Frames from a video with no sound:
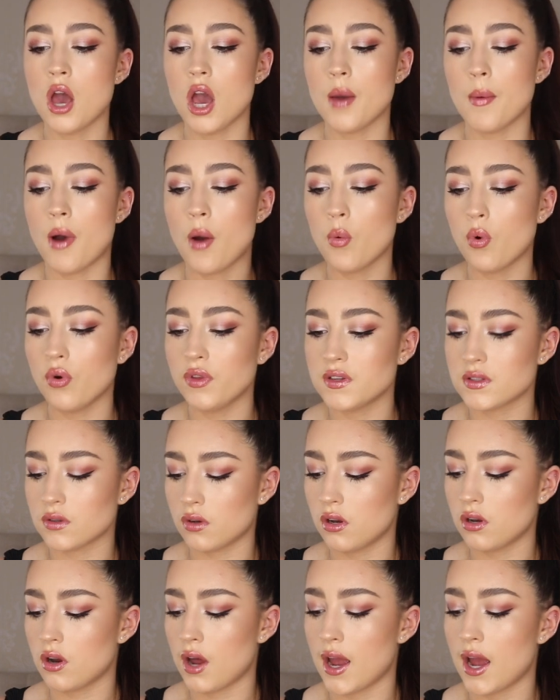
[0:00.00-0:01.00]
I wore this
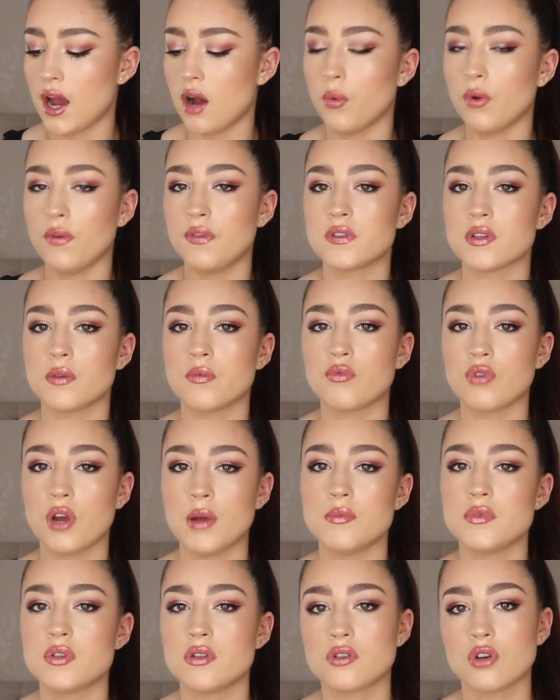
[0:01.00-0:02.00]
on a night out with some
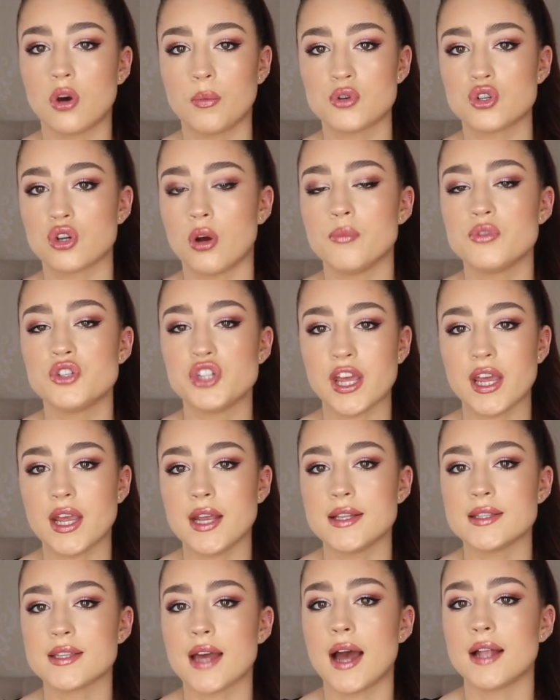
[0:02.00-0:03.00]
ripped Topshop
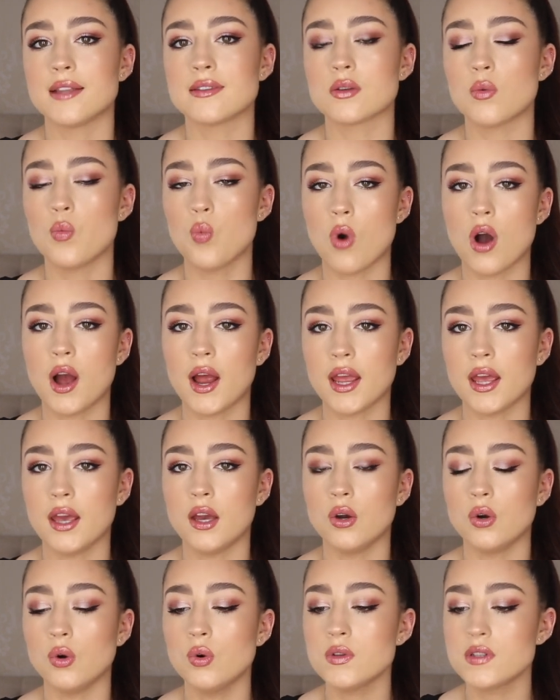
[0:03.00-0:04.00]
jeans and some white
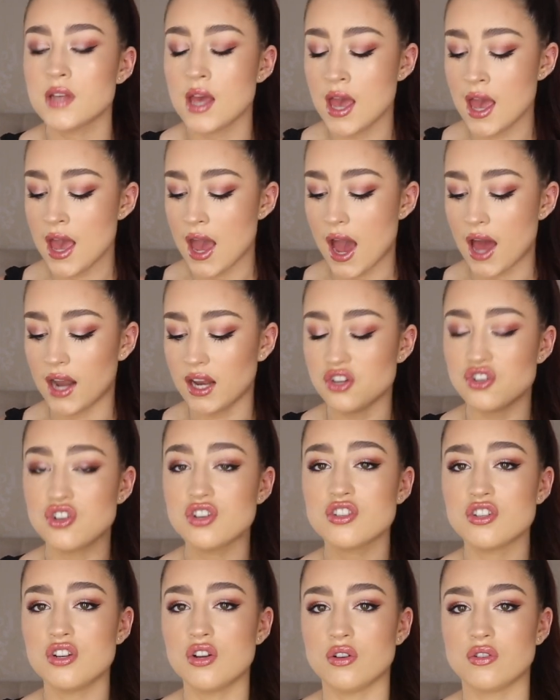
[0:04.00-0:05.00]
heels, and it
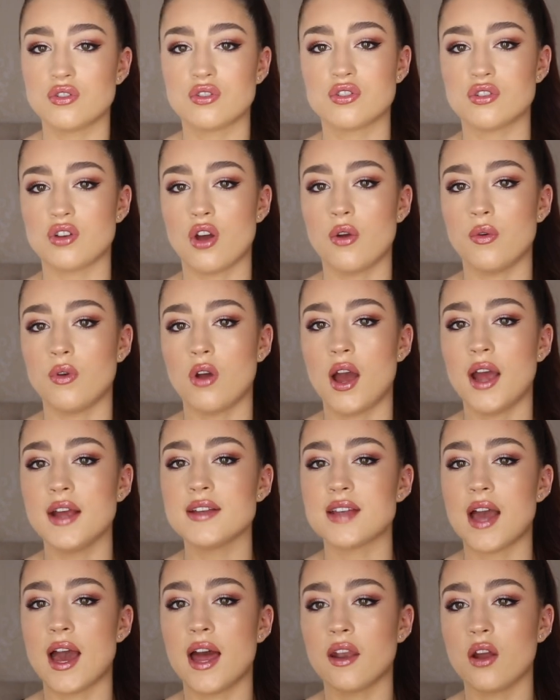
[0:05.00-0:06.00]
just looked so
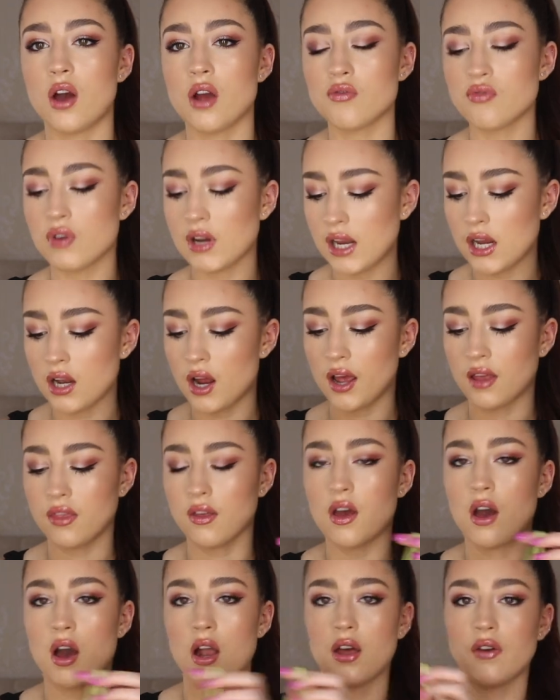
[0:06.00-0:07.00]
nice, and I really like
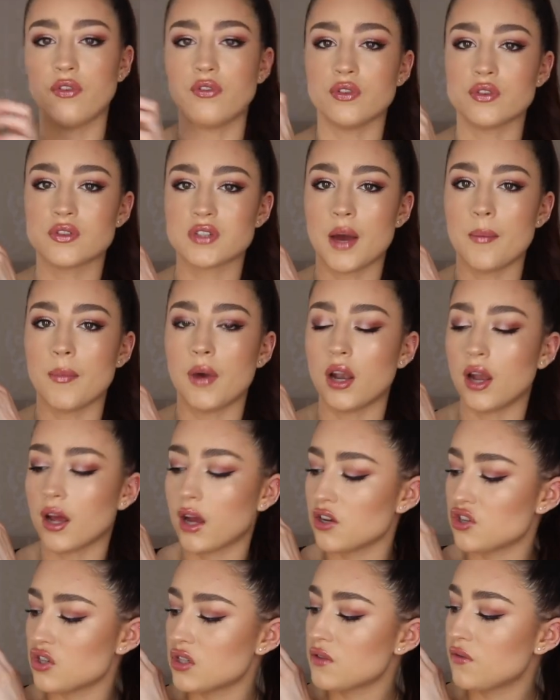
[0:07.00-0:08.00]
the colour for summer.
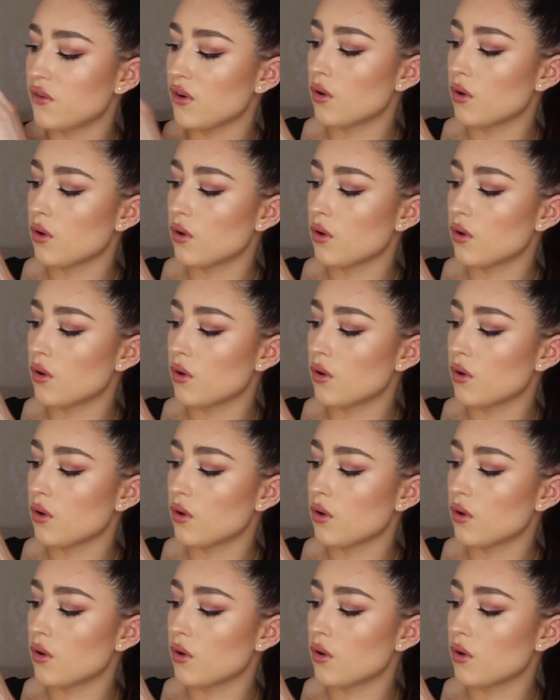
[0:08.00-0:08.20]
Like, I just